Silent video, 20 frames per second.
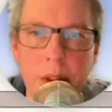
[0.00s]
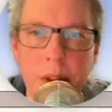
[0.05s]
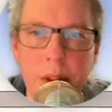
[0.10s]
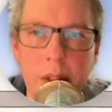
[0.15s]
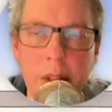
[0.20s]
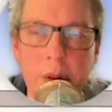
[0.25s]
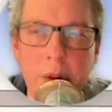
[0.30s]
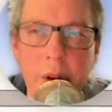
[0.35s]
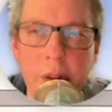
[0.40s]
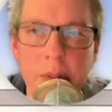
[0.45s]

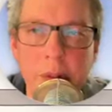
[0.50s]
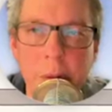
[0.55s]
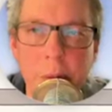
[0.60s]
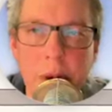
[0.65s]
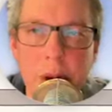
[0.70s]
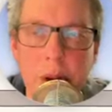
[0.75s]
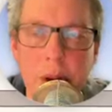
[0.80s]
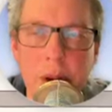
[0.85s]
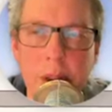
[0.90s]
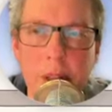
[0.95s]
Hello,
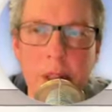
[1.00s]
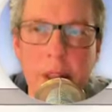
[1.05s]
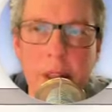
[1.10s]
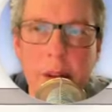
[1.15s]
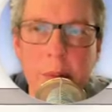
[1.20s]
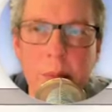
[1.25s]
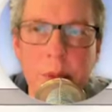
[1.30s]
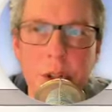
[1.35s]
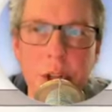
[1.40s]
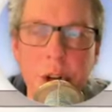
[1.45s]
everyone.
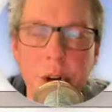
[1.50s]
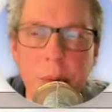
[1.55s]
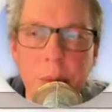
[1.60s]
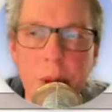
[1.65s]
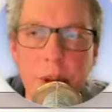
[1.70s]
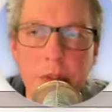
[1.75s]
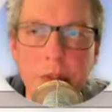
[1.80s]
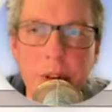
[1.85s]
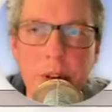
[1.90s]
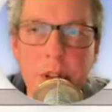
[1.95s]
I'm Jeremy
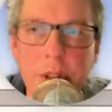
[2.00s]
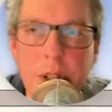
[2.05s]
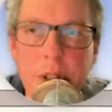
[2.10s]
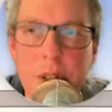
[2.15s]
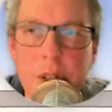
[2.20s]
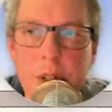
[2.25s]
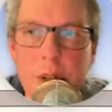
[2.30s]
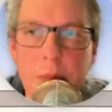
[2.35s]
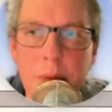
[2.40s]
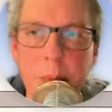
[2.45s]
Friesen,
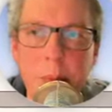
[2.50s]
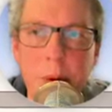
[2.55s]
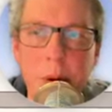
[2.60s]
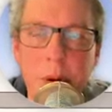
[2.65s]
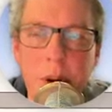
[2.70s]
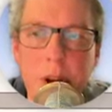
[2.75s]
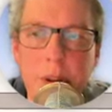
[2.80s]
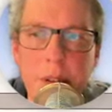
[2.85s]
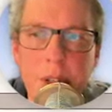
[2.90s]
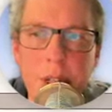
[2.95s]

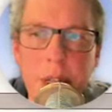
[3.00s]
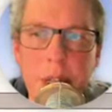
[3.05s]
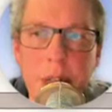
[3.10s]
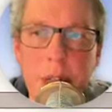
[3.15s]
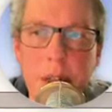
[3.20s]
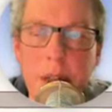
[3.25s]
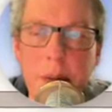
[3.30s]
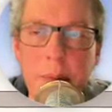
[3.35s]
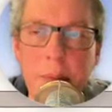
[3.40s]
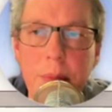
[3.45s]
pronouns he,
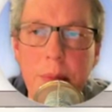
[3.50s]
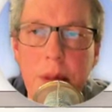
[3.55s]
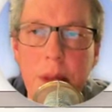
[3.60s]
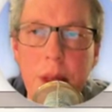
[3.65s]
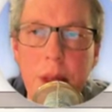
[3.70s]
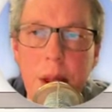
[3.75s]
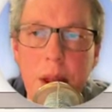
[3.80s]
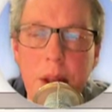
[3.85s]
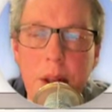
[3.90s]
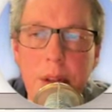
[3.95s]
him,
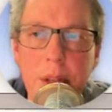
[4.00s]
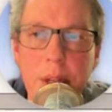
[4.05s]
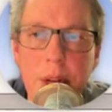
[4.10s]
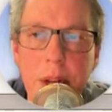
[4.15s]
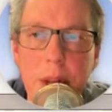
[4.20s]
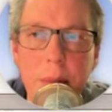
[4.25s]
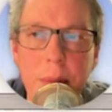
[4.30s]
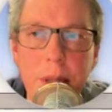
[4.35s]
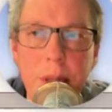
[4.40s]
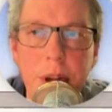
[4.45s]
and today
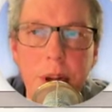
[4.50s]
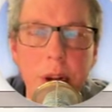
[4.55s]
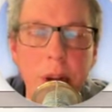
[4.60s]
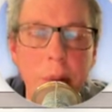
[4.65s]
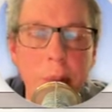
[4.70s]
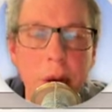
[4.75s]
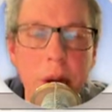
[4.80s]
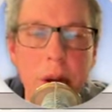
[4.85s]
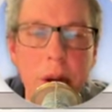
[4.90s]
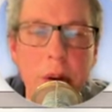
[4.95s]
I'll be talking
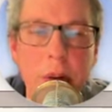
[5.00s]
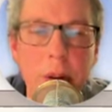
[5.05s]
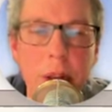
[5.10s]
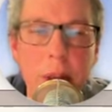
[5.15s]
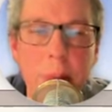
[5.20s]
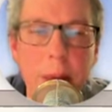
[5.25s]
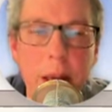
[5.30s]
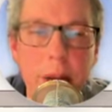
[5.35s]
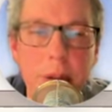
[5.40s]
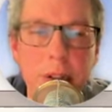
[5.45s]
about how
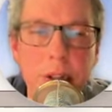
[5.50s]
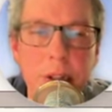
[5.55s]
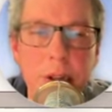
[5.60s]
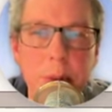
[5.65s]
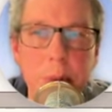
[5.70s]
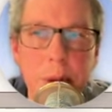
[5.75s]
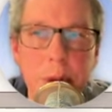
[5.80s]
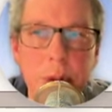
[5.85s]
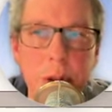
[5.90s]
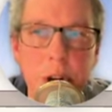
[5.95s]
Emacs
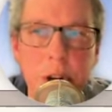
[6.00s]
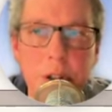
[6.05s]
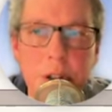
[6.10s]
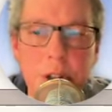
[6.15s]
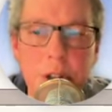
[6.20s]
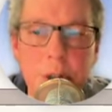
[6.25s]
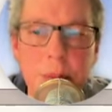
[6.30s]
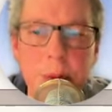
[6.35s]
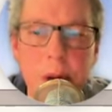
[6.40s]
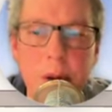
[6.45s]

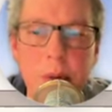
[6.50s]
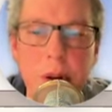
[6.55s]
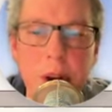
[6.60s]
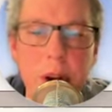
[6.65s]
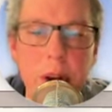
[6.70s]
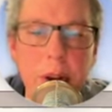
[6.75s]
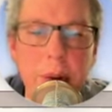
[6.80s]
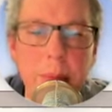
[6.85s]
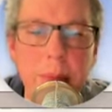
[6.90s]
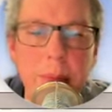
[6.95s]
turbocharges my
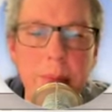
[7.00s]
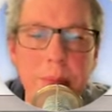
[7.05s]
writing.